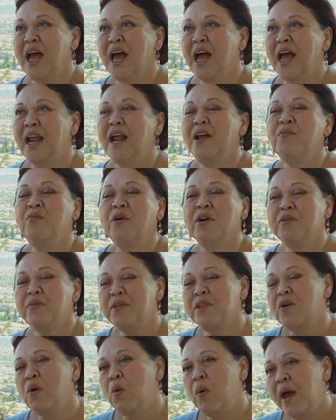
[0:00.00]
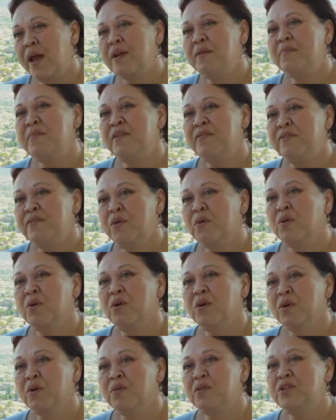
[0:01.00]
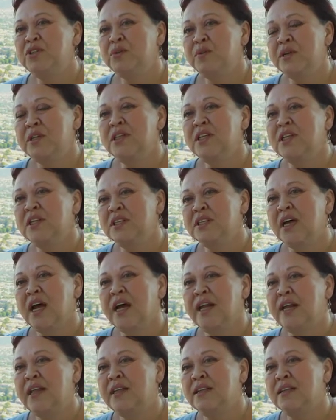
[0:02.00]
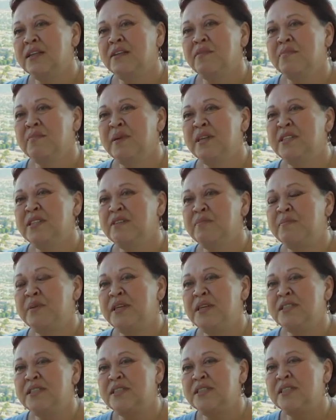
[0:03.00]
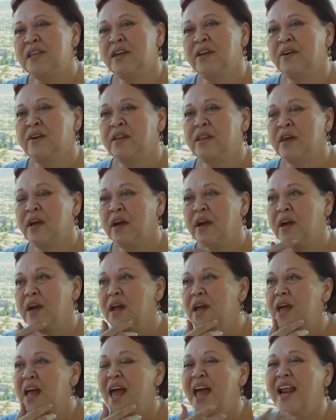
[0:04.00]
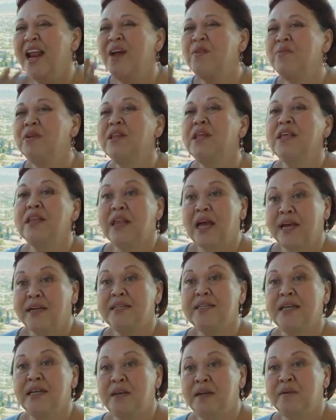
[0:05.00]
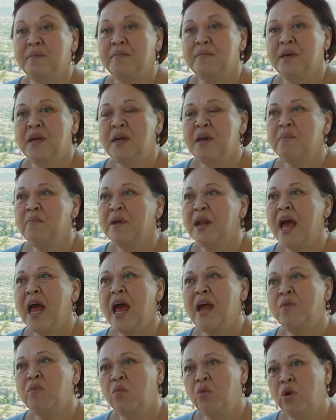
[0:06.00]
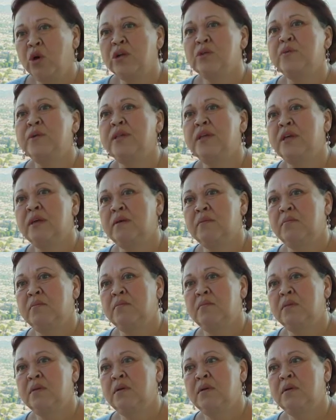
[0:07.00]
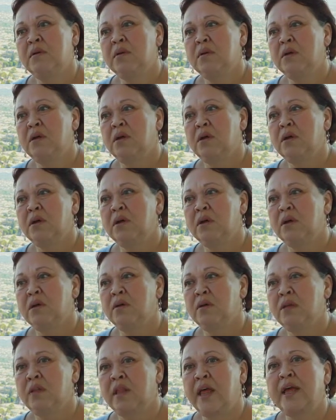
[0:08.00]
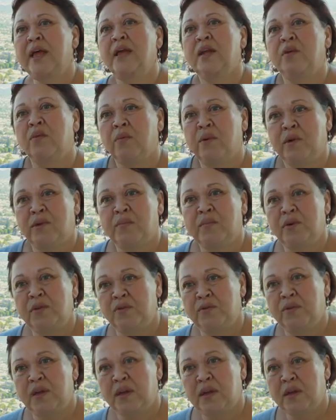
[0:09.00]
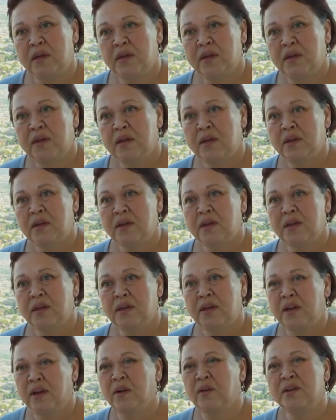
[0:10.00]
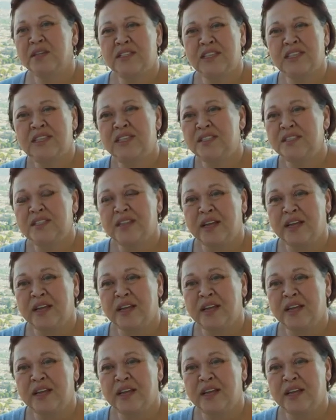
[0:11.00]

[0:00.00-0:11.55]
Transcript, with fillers: and I'd worked with Quentin before doing little tiny little bits and pieces here and there. And I really liked him, but I hadn't worked with him like in a real movie you know, because he does